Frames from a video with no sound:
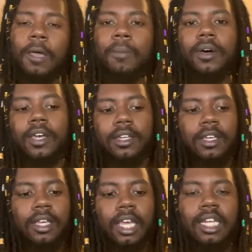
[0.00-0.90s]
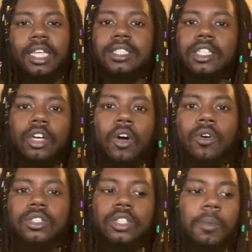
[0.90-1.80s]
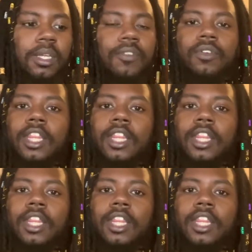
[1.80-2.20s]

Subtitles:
but it needs to go on so many different